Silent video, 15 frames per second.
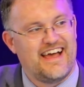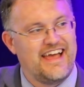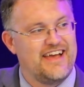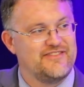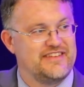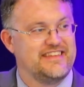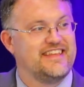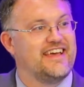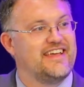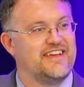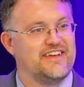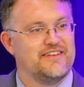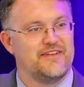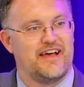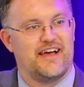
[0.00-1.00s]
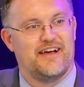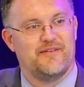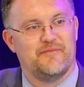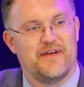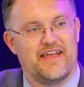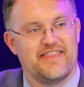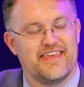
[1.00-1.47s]
I have to tell you,
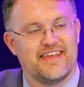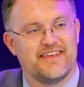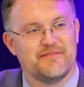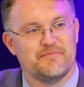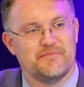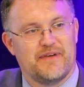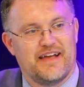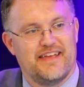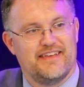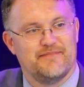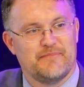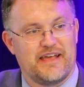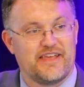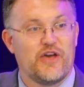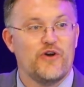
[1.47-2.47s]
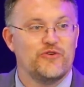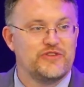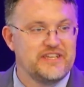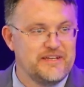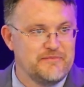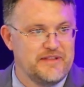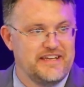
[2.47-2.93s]
I think my
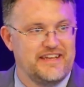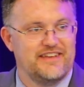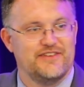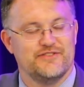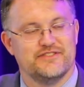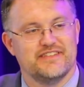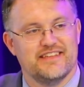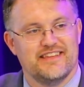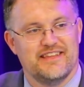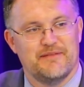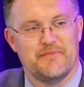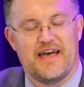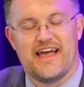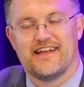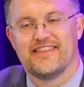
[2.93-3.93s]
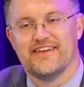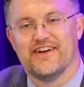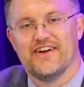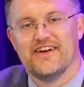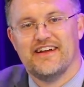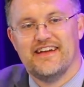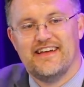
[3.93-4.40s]
co-team lead, who's sitting in the back
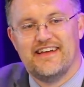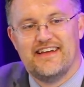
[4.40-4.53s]
there,